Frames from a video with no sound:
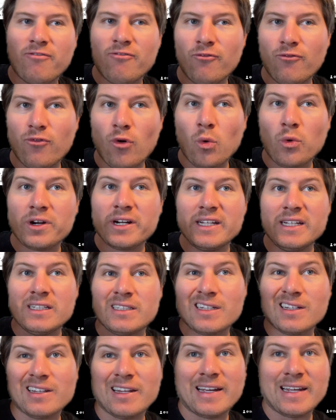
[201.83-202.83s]
$40,000
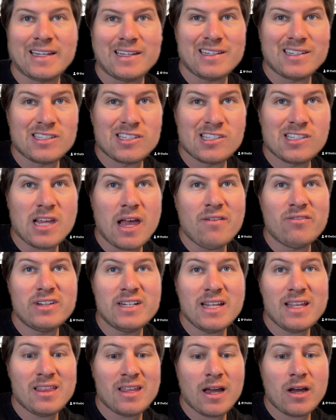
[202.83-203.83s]
to like
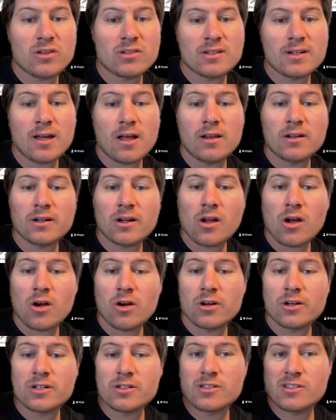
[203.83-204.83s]
$70,000
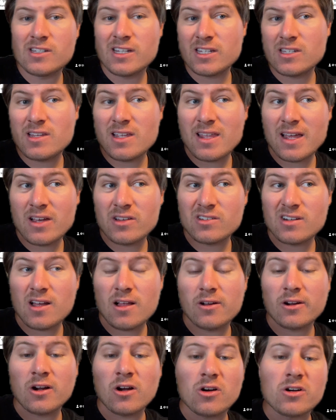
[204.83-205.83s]
cars,
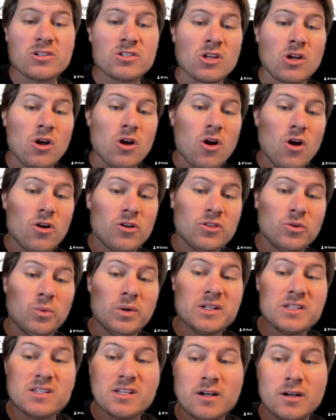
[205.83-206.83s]
$60,000 cars are the
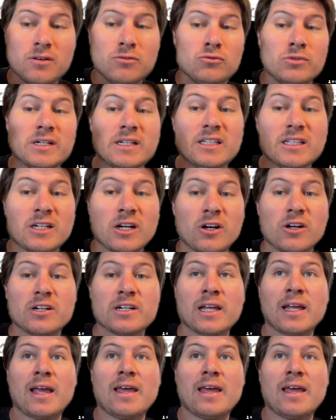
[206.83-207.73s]
ones that are really hurting.